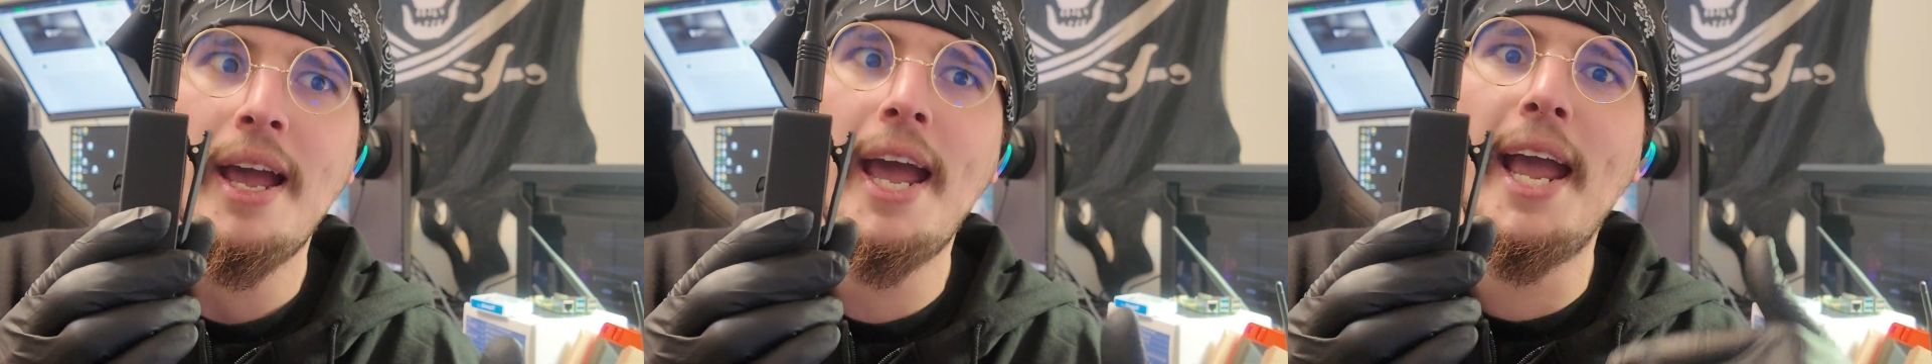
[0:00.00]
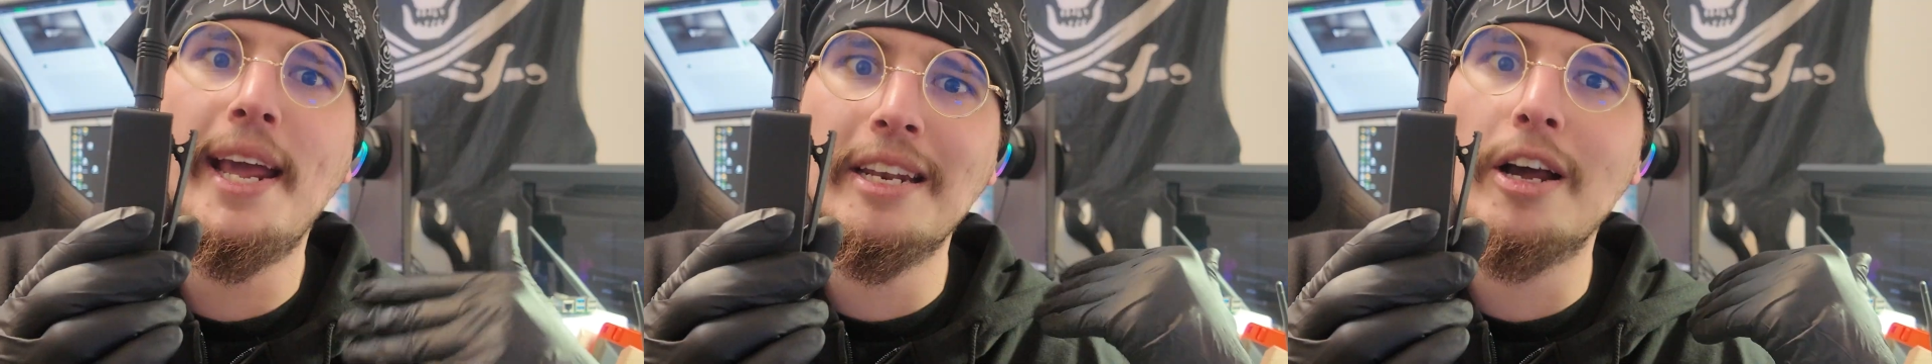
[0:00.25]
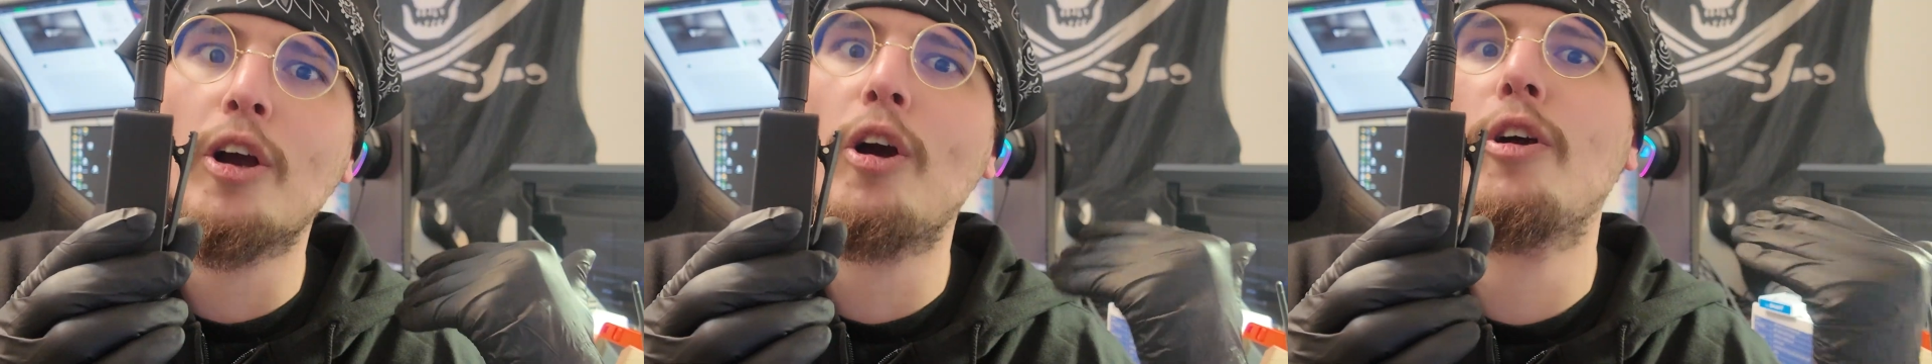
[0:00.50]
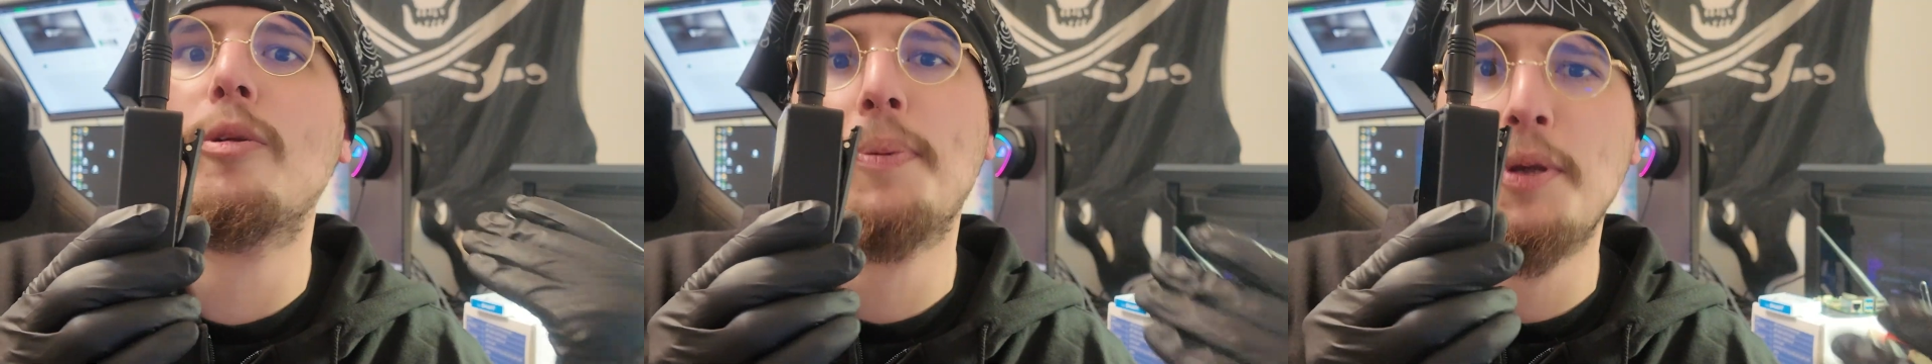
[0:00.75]
and a
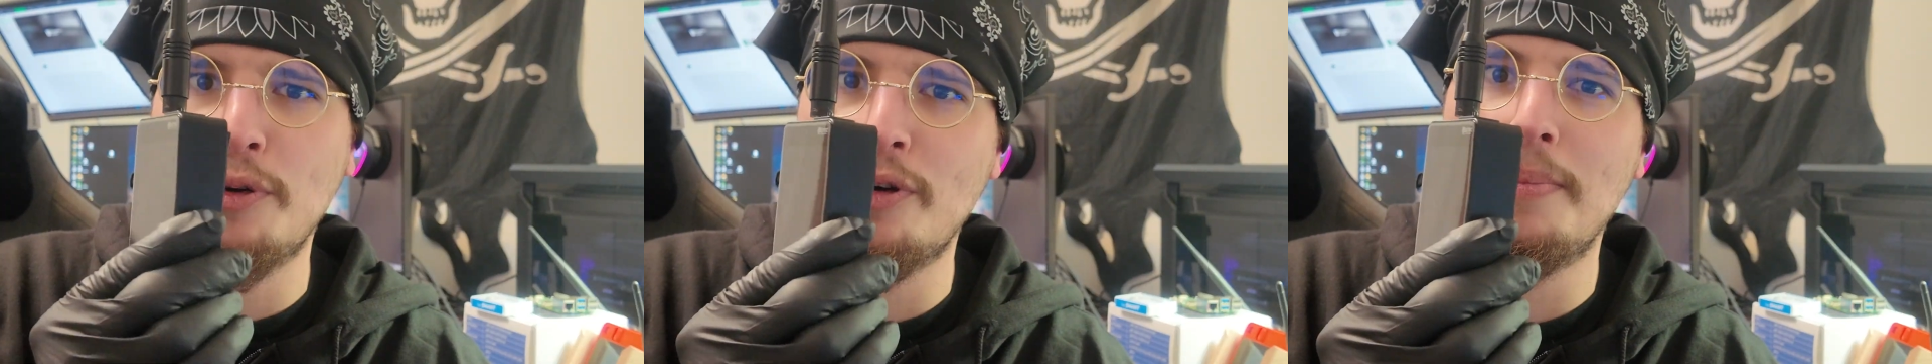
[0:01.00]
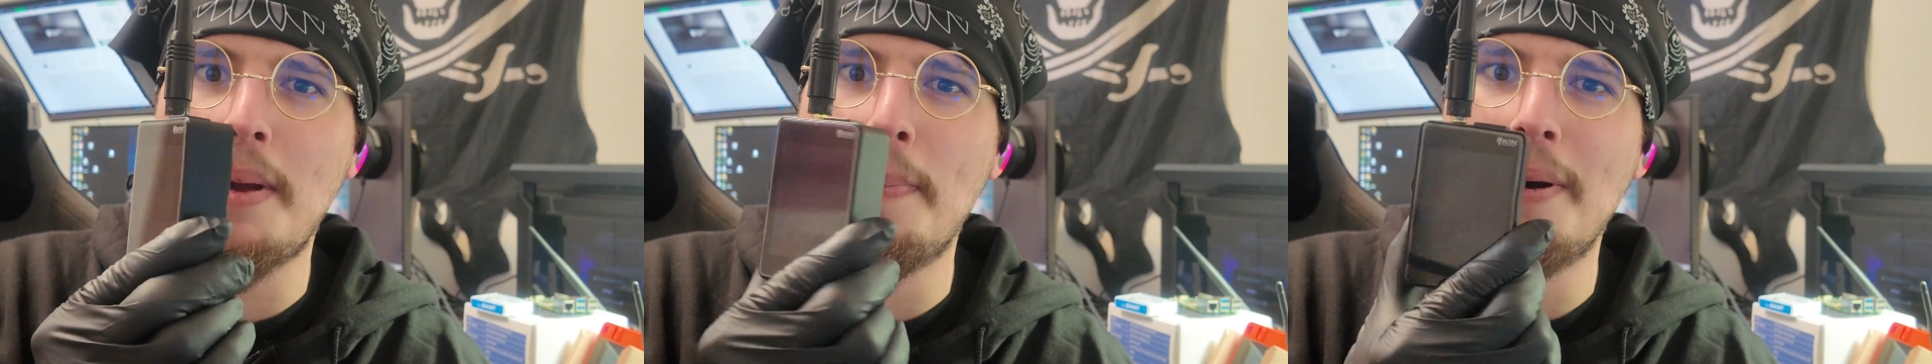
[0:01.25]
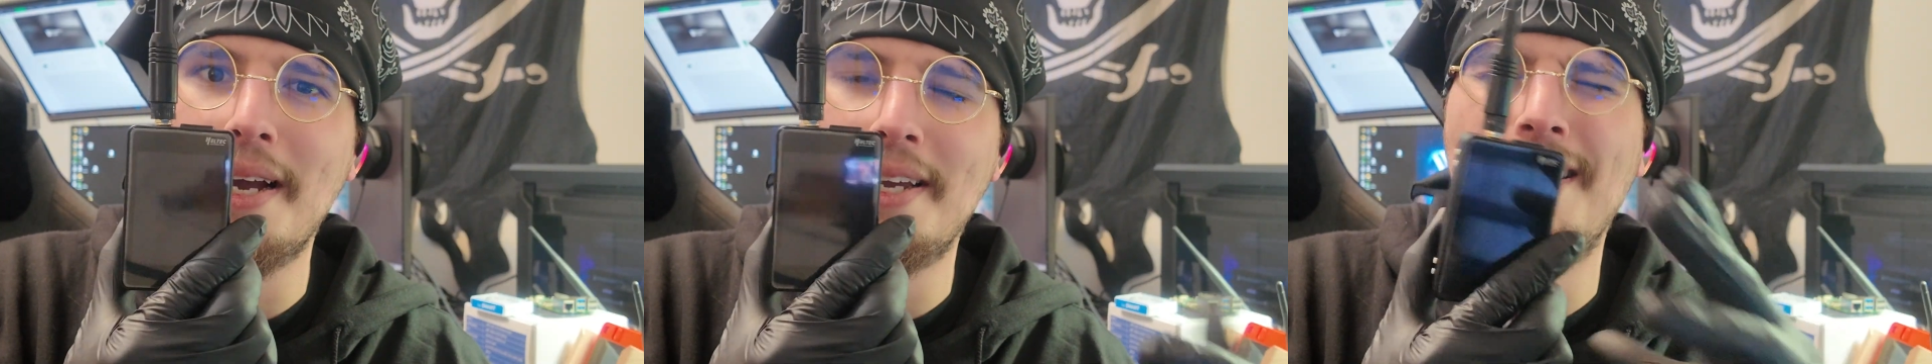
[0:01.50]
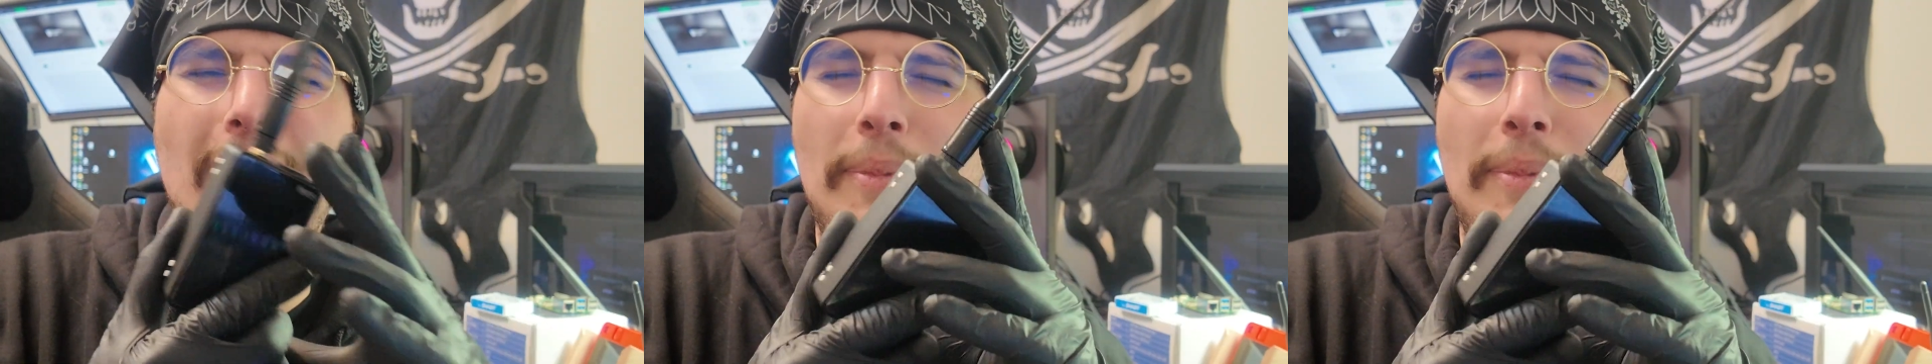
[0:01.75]
card pewter in my pocket.